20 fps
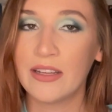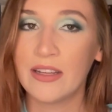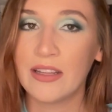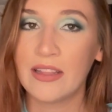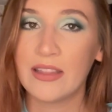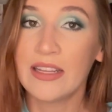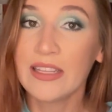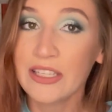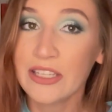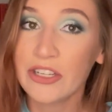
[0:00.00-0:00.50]

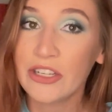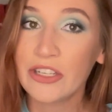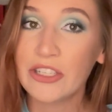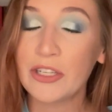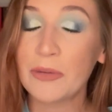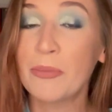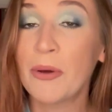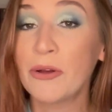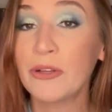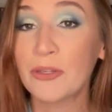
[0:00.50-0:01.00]
this year is to
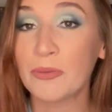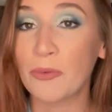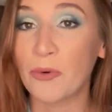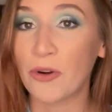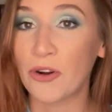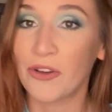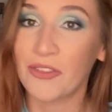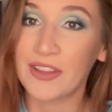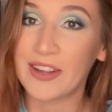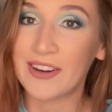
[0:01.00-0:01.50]
post more
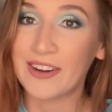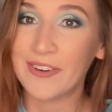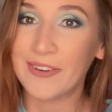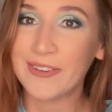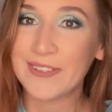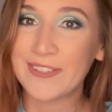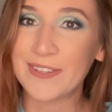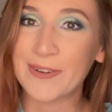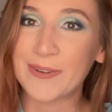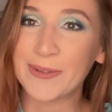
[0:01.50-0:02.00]
on there
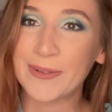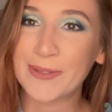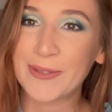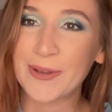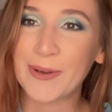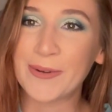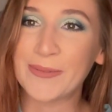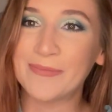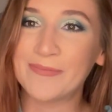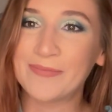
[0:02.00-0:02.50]
also,
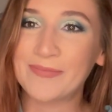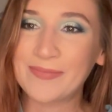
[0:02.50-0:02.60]
so